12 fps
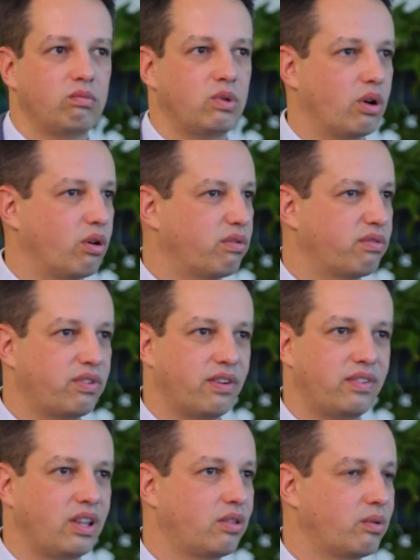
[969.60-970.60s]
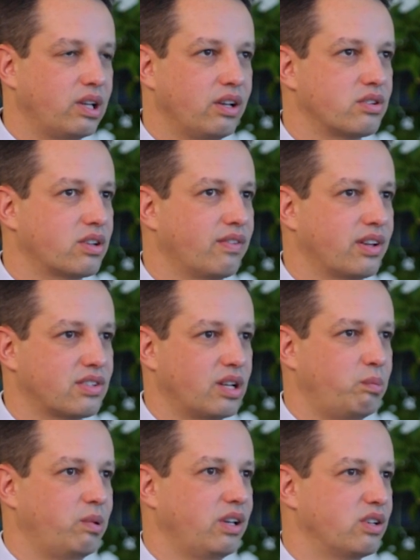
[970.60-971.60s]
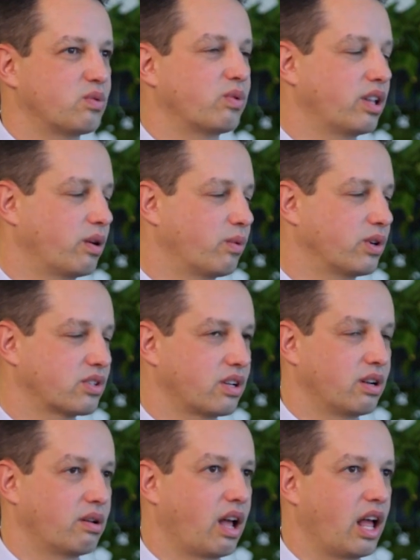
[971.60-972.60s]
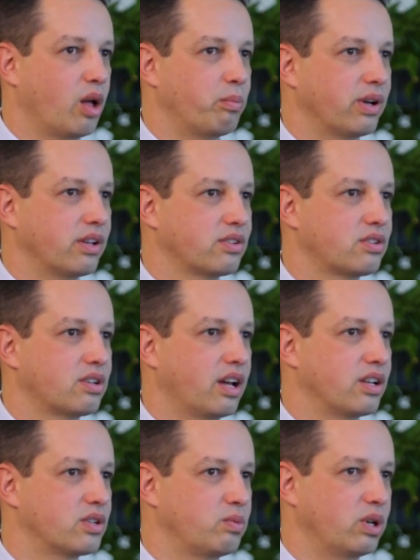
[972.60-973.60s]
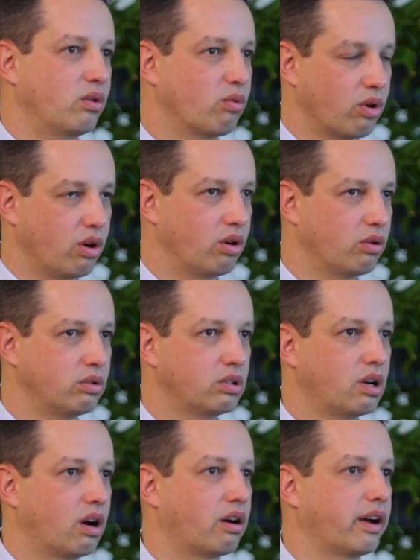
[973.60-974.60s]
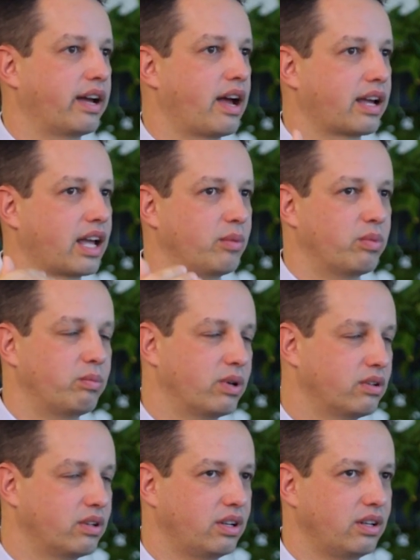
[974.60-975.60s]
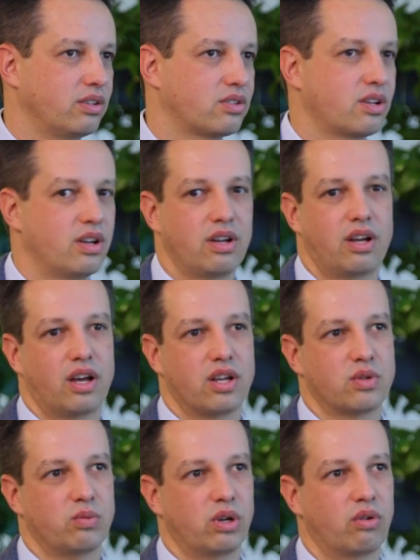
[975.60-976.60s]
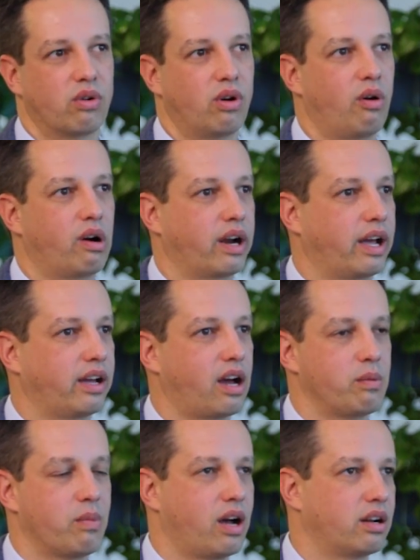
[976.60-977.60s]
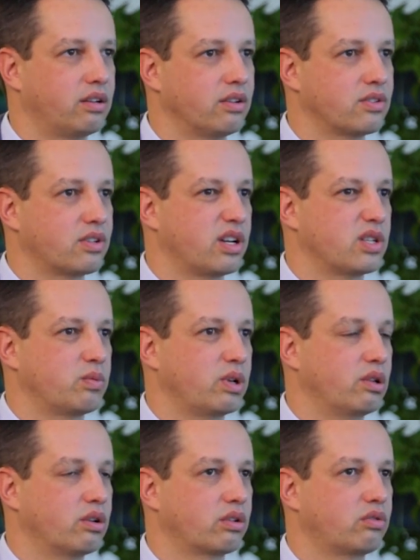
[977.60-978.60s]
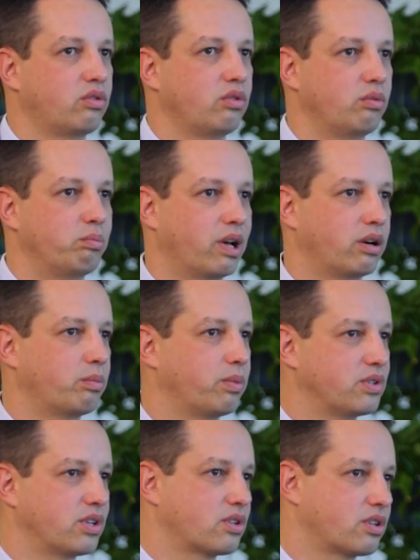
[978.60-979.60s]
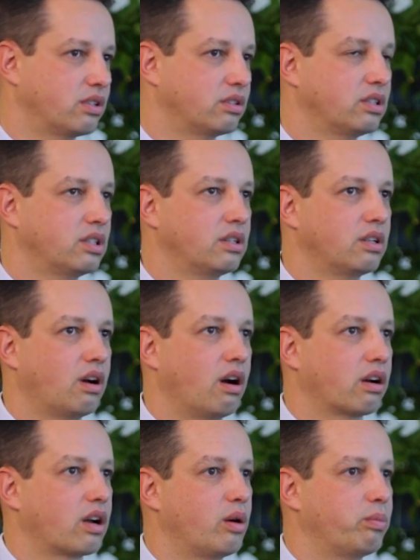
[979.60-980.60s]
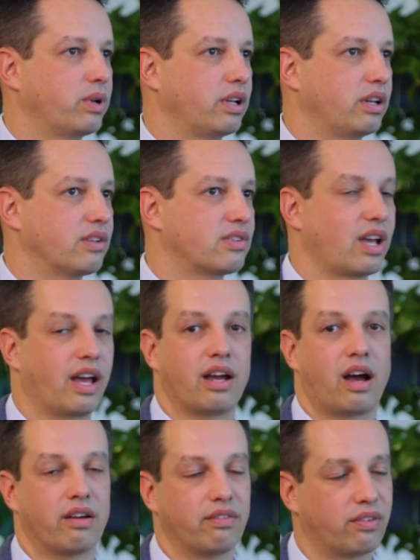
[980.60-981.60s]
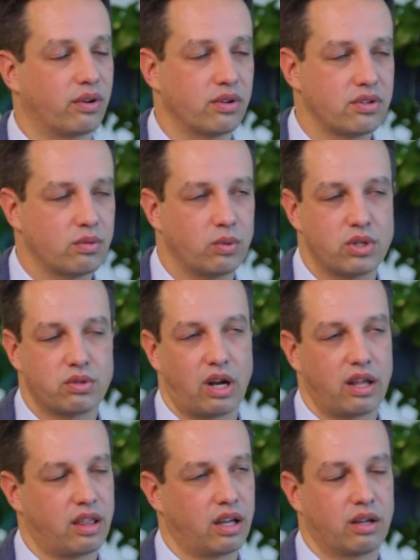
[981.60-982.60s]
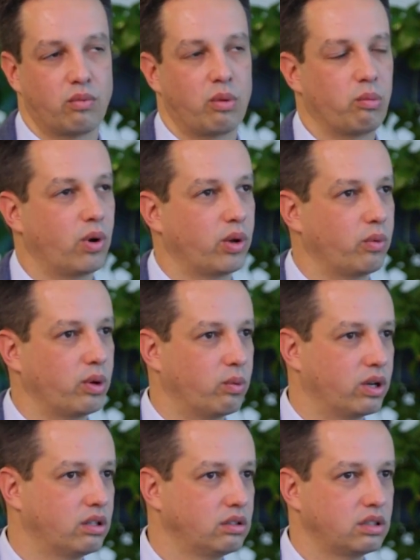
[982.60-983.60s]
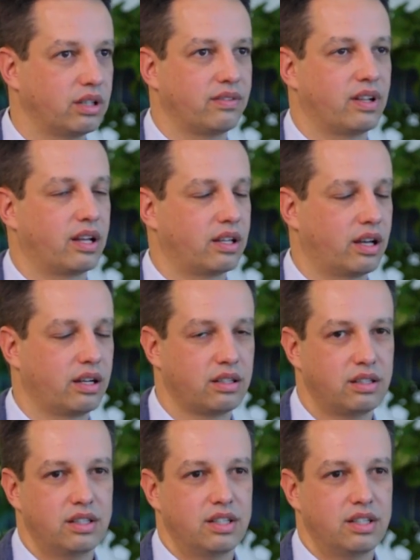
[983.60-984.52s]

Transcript: 53 years of SAP is really where it's going to help us as we grow our AI capabilities, as we grow our AI models, as we look to better position our company as AI first, which I think at one point we will, if not yet.